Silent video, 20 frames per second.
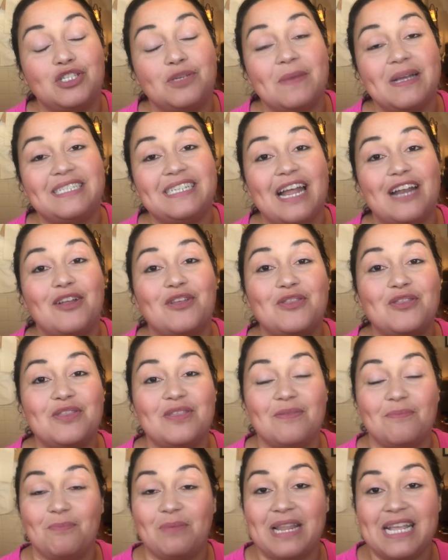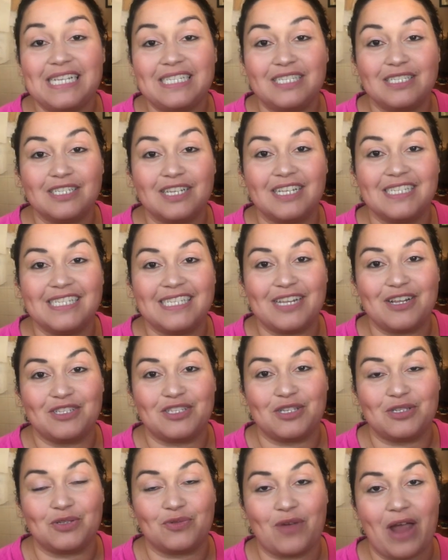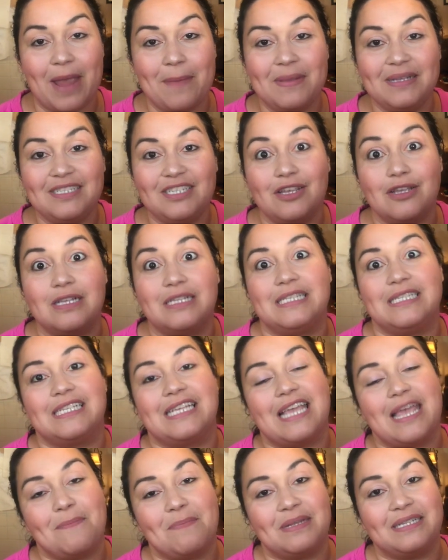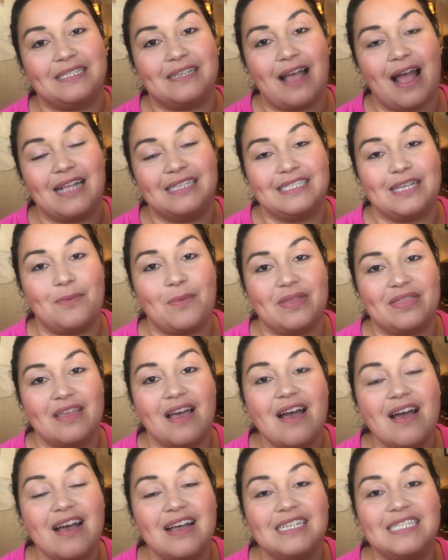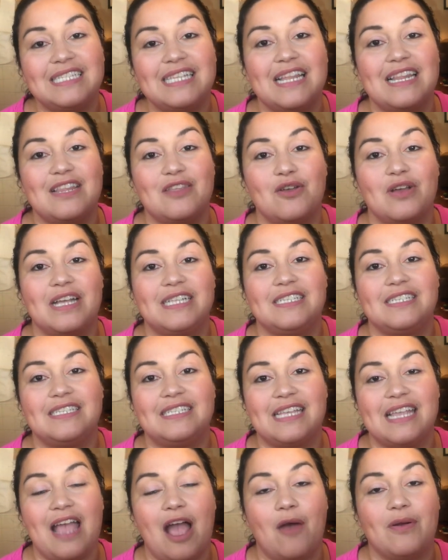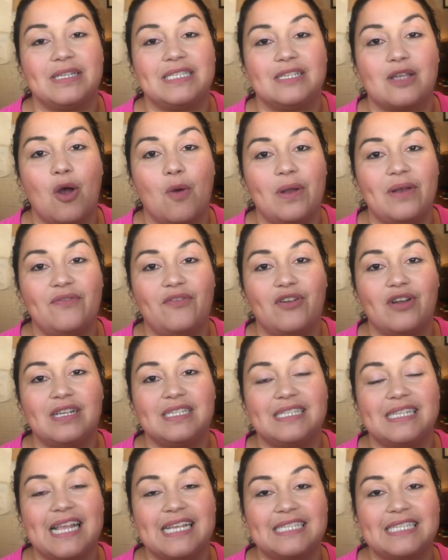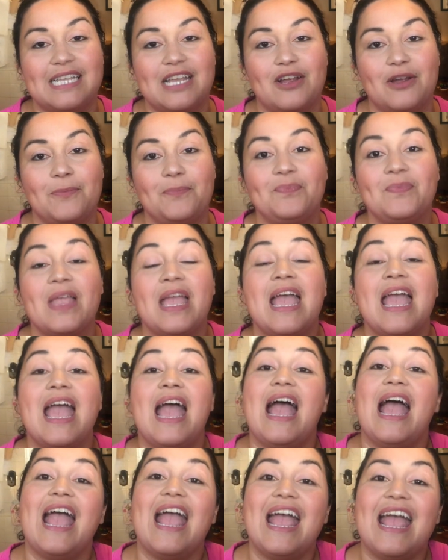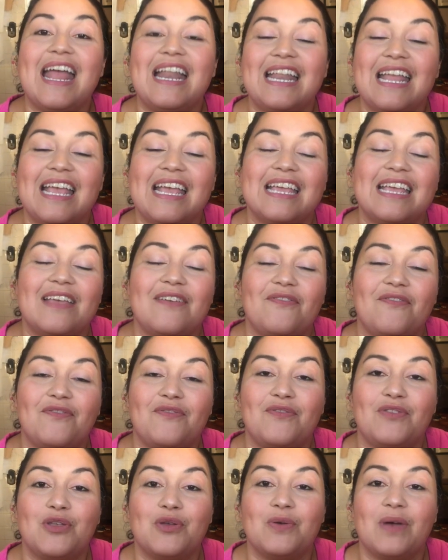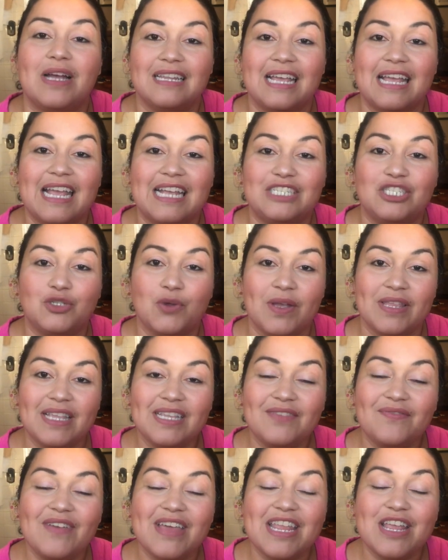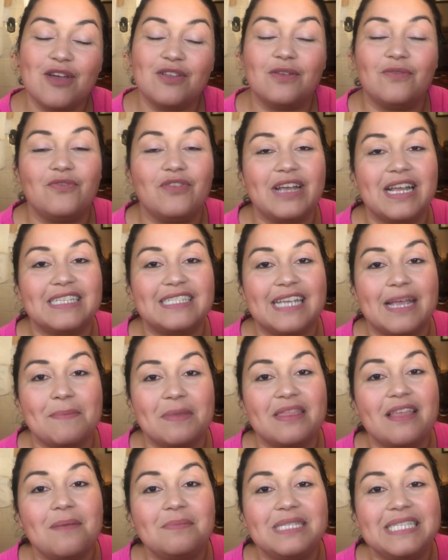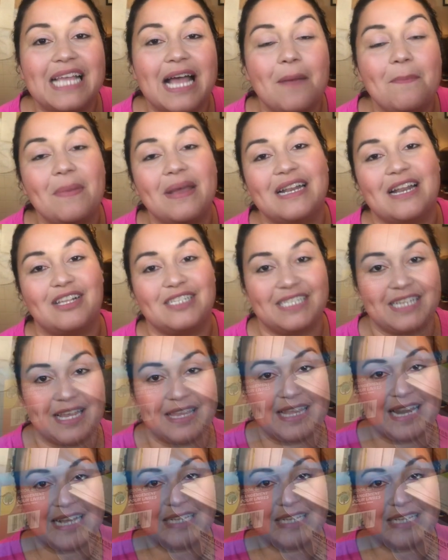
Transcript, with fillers: to my channel, please consider subscribing so you can keep in contact with us and you get to see how it's going for us next year. And if you enjoyed this video, don't forget to give me thumbs up and I'll see you in the